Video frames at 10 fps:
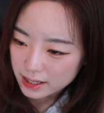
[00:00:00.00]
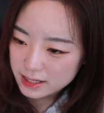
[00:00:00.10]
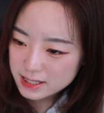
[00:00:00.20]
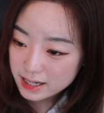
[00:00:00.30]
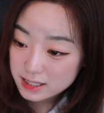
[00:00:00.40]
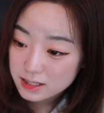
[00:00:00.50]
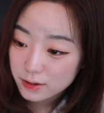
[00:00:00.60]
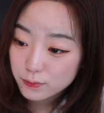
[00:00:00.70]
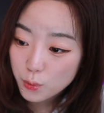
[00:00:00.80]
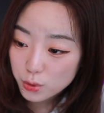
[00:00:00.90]
is that it's
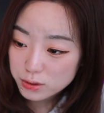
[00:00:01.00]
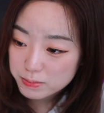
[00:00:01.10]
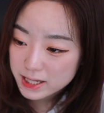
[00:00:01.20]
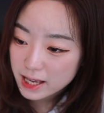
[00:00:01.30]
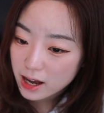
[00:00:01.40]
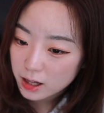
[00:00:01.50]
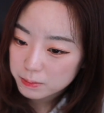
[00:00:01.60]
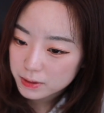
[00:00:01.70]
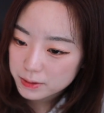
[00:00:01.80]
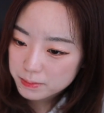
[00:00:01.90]
their fourth mini
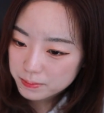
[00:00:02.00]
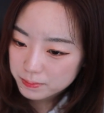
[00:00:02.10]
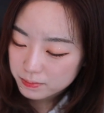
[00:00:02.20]
album